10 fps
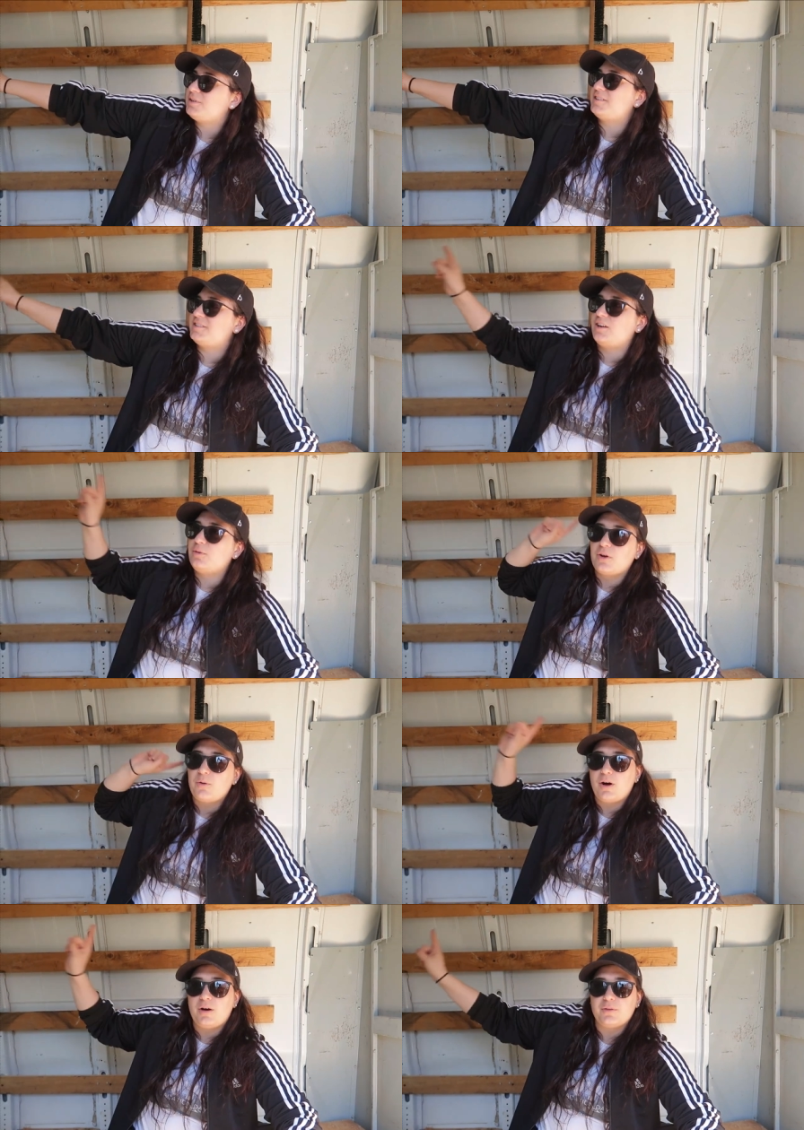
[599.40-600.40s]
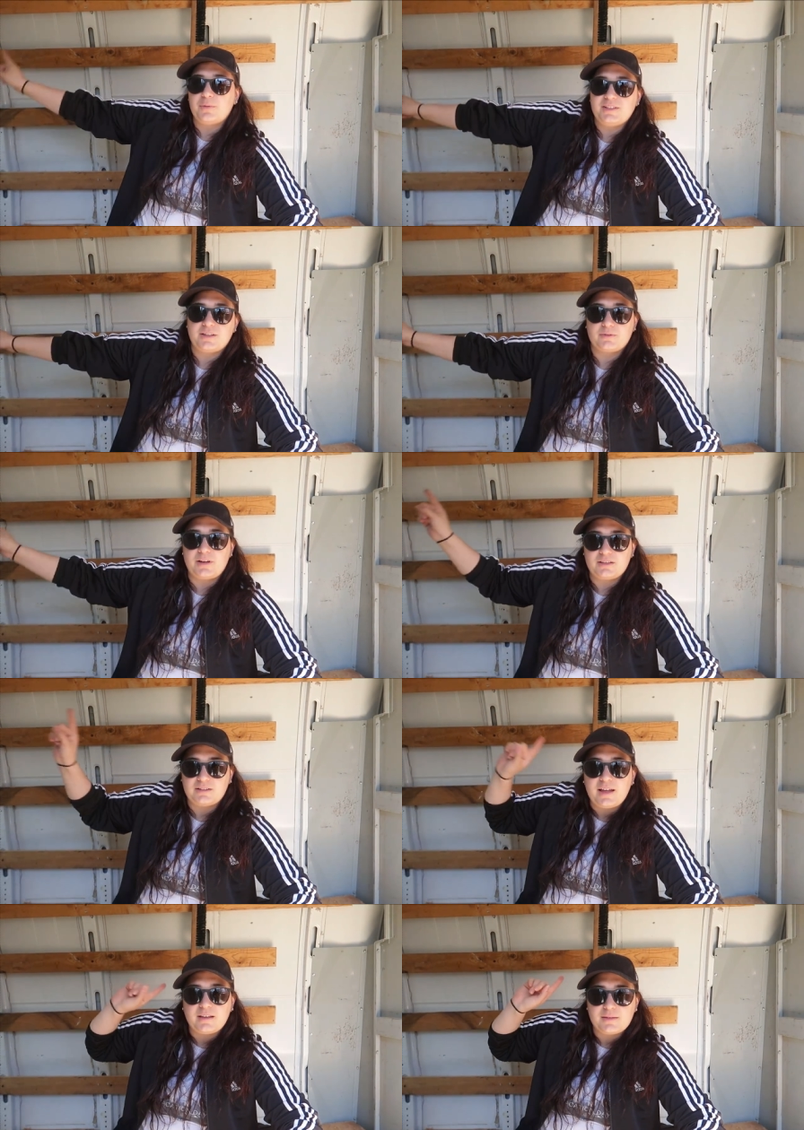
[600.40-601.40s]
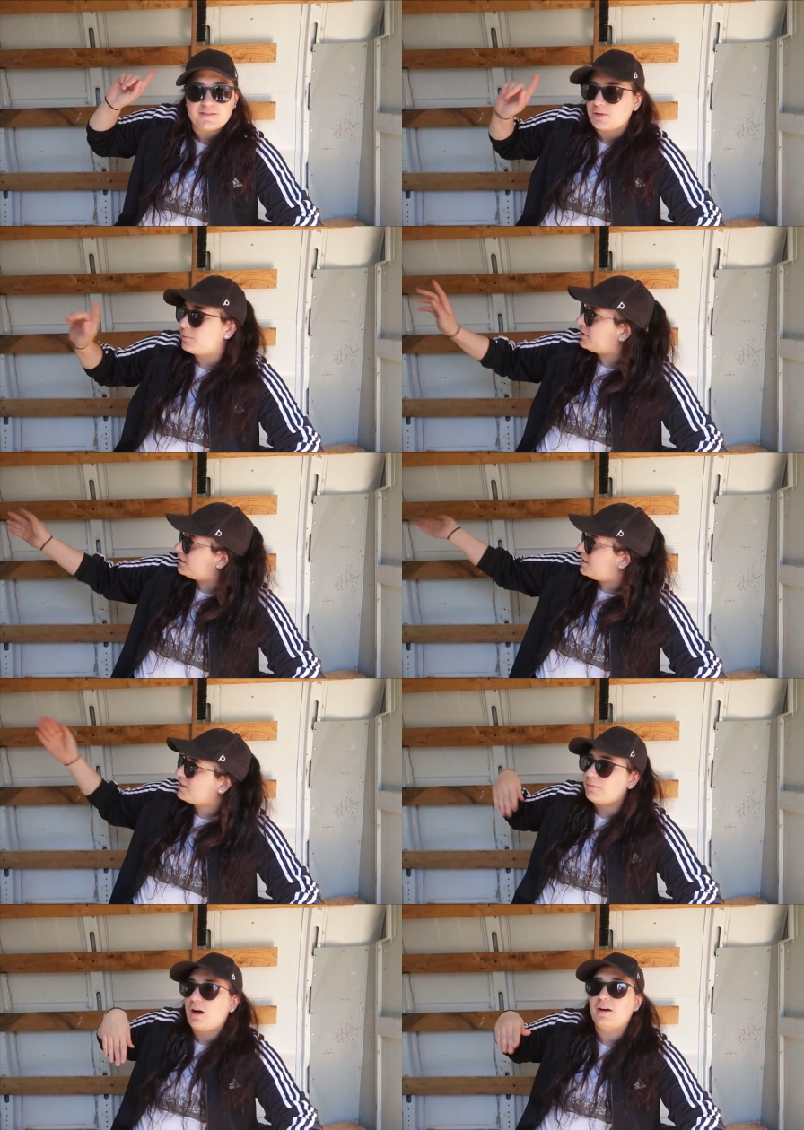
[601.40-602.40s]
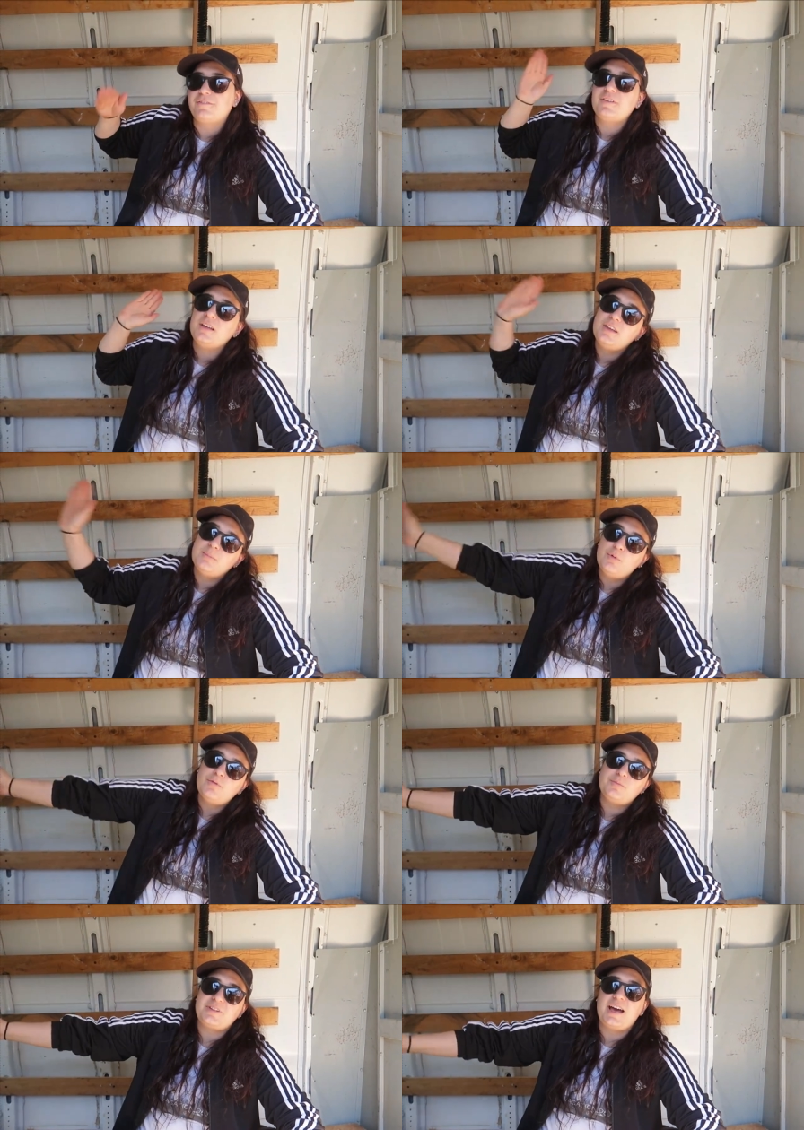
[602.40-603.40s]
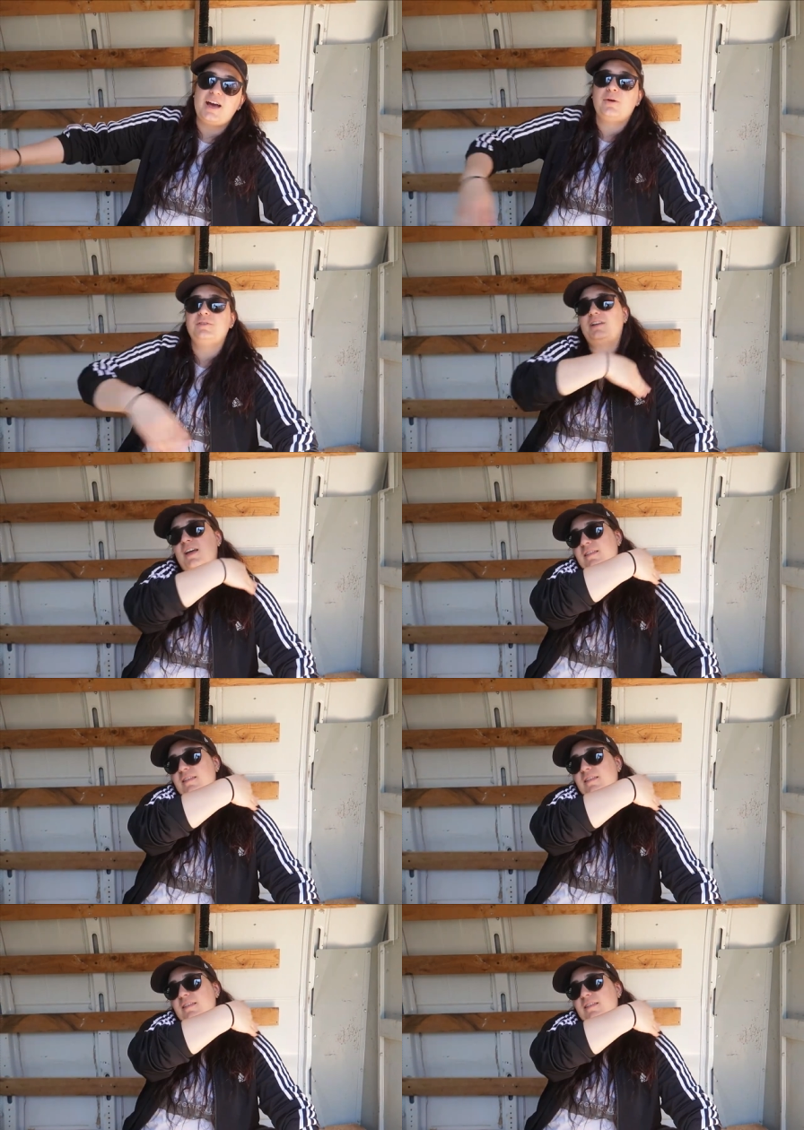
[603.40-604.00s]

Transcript: because they don't go all the way to the right length. So we're gonna take them off, move them down,